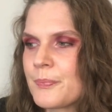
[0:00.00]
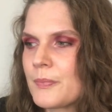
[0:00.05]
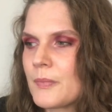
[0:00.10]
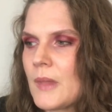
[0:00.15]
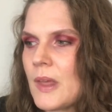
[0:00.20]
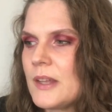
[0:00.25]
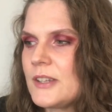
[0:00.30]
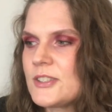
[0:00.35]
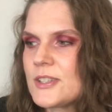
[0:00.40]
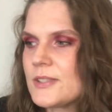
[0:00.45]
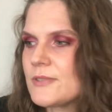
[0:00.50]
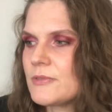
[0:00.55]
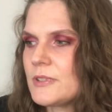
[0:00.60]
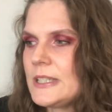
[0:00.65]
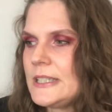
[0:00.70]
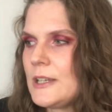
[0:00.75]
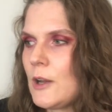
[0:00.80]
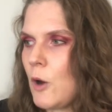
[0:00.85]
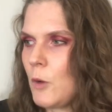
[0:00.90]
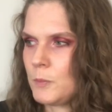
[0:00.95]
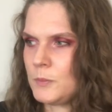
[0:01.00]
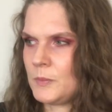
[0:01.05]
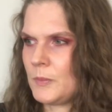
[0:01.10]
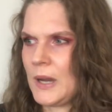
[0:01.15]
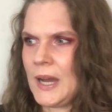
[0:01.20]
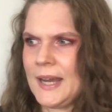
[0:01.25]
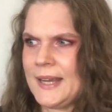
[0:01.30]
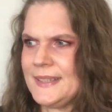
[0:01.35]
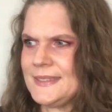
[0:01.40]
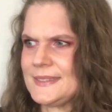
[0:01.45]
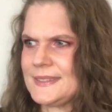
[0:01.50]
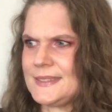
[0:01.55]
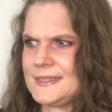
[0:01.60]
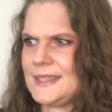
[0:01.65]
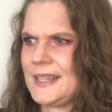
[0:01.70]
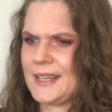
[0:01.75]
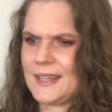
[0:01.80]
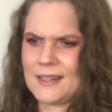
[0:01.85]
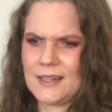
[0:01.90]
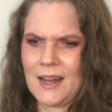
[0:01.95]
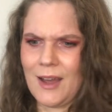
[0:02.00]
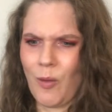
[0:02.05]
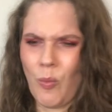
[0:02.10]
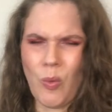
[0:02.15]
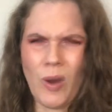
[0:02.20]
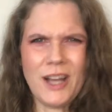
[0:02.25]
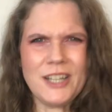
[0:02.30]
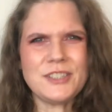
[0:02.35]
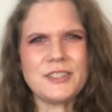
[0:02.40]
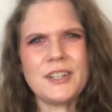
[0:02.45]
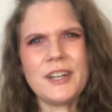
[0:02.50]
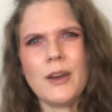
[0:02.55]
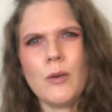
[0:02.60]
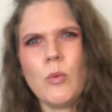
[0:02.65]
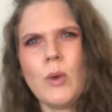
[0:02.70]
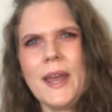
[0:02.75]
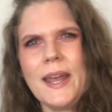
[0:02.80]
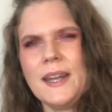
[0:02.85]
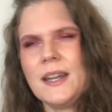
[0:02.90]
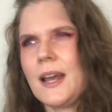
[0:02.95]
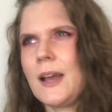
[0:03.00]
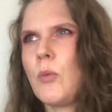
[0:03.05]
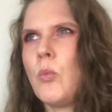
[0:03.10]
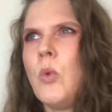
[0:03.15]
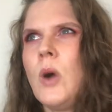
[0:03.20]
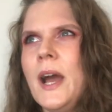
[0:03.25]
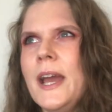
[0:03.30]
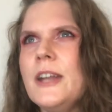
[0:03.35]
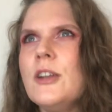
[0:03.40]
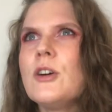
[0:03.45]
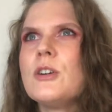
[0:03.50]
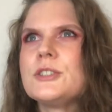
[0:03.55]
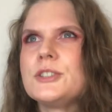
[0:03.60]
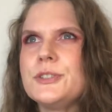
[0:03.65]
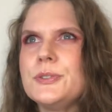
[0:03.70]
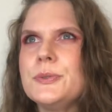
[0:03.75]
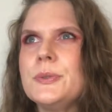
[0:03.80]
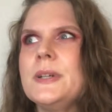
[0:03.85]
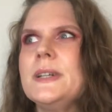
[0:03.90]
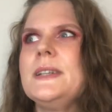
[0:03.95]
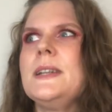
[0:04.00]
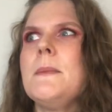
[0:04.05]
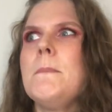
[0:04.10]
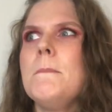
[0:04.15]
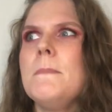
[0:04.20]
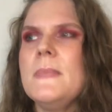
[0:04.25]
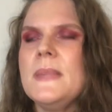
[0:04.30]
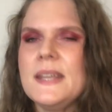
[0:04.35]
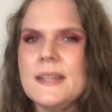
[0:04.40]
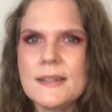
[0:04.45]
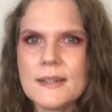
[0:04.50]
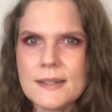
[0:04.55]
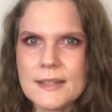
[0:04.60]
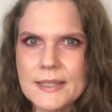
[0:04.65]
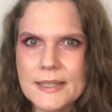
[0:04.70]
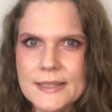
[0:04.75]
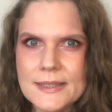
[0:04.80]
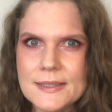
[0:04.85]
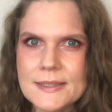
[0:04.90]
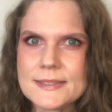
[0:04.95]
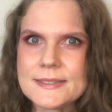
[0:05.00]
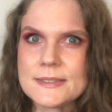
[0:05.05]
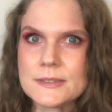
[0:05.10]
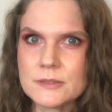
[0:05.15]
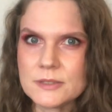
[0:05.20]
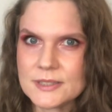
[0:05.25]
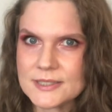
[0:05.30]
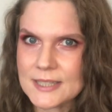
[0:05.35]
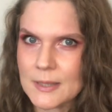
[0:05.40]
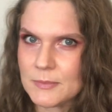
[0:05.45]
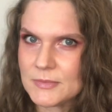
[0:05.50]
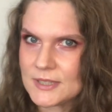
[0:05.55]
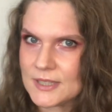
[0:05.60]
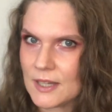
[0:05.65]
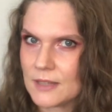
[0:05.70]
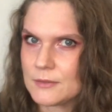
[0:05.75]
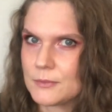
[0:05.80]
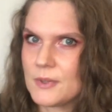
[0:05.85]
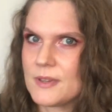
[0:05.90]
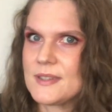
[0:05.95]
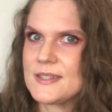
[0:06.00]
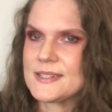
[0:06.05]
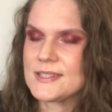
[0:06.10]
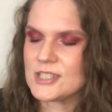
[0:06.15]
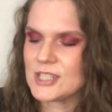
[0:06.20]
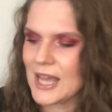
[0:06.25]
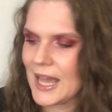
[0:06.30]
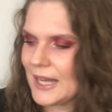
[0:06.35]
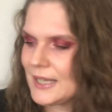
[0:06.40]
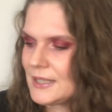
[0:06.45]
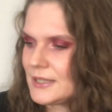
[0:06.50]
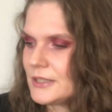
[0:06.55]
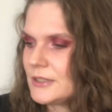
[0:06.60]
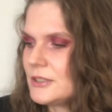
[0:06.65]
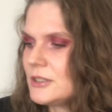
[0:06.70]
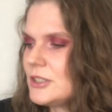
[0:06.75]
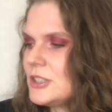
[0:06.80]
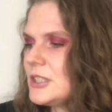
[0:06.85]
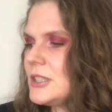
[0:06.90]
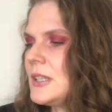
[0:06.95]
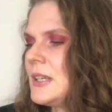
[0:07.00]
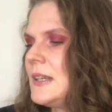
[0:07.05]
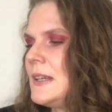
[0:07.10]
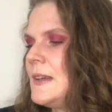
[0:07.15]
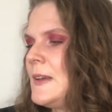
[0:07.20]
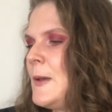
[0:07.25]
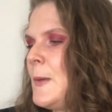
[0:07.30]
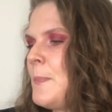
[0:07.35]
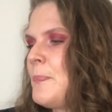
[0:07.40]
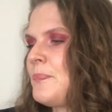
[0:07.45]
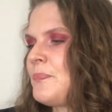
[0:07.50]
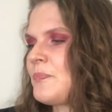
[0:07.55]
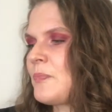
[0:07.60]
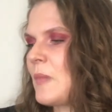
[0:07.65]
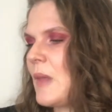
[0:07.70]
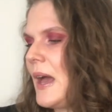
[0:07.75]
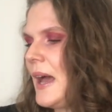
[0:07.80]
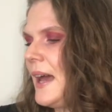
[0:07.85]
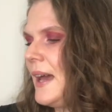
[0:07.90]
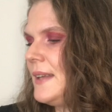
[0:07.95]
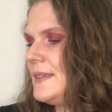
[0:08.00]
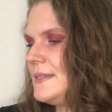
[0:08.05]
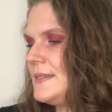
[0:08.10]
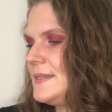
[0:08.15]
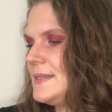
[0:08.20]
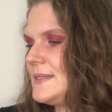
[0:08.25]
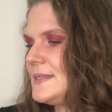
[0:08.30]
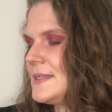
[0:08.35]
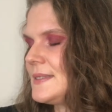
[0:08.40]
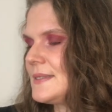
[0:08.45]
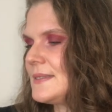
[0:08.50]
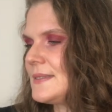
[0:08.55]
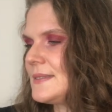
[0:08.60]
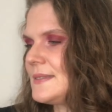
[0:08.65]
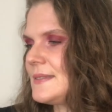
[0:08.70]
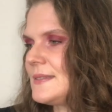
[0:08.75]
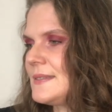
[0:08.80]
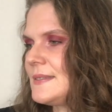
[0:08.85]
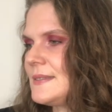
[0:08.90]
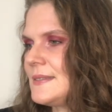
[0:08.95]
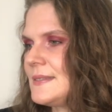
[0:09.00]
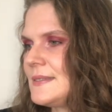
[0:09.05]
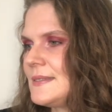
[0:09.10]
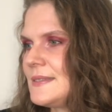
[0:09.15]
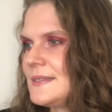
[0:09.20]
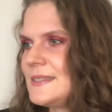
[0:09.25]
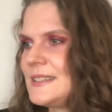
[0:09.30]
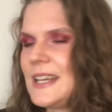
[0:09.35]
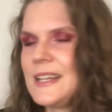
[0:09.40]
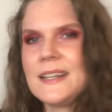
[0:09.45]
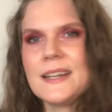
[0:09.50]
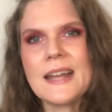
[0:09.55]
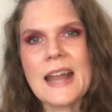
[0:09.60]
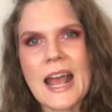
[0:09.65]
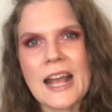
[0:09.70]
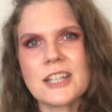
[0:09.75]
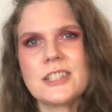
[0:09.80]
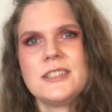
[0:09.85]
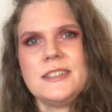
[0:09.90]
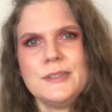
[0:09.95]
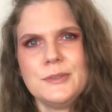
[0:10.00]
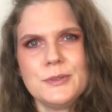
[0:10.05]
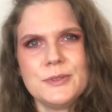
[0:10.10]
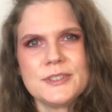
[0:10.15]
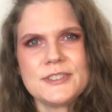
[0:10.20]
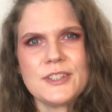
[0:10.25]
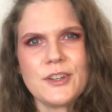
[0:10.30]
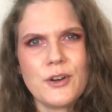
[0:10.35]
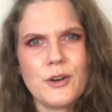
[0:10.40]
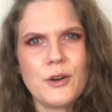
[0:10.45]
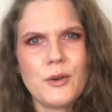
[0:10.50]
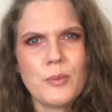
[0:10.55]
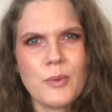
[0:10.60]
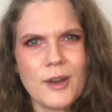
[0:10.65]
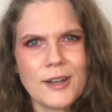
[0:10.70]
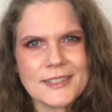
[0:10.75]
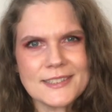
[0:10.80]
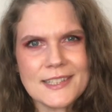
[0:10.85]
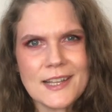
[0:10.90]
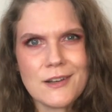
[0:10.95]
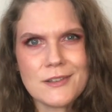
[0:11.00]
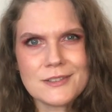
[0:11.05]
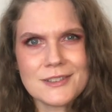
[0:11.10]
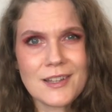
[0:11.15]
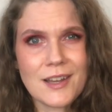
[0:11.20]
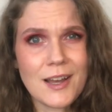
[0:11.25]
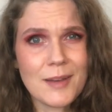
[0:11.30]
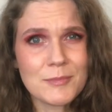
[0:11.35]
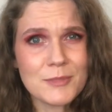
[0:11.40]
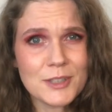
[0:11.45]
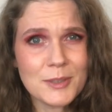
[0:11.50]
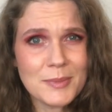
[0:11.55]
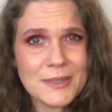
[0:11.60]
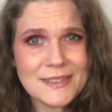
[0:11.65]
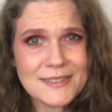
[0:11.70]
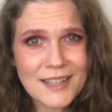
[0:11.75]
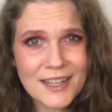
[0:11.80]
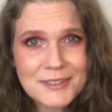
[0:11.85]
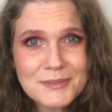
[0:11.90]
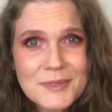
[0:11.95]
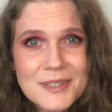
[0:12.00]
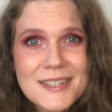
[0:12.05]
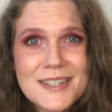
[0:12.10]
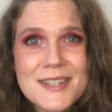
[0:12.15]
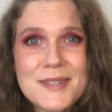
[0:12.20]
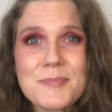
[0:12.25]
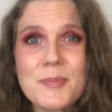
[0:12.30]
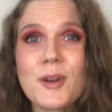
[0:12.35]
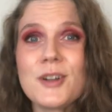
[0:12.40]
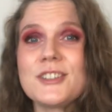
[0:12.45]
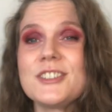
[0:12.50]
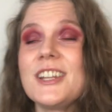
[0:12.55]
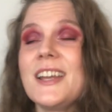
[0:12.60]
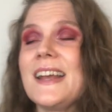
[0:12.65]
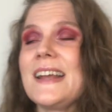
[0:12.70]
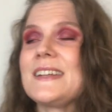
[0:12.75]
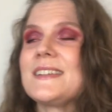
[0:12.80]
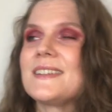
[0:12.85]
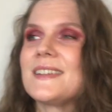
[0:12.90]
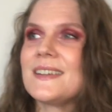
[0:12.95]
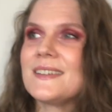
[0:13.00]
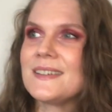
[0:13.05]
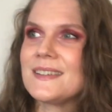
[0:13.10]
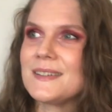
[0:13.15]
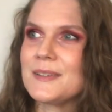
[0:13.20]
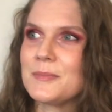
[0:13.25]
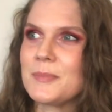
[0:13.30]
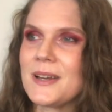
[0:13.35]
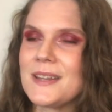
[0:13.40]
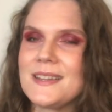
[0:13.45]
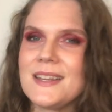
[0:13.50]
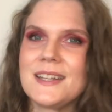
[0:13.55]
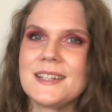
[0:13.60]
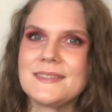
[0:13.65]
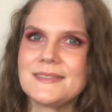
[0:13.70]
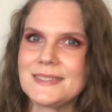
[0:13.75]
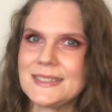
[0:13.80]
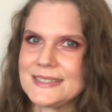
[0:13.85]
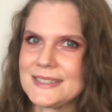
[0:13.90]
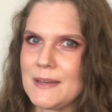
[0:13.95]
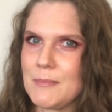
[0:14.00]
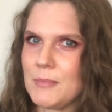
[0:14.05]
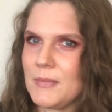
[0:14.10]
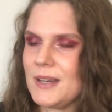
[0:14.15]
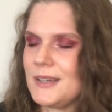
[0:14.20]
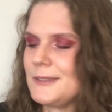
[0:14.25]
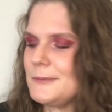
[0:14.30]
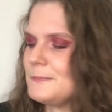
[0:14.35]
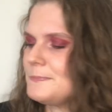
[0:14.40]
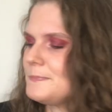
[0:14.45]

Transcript: It just really opened my eyes to thinking, like, why should I wait? Like, why not do it immediately as soon as I'm done with this challenge? And then it actually also works out that I'm going to be done with this project by the end of December.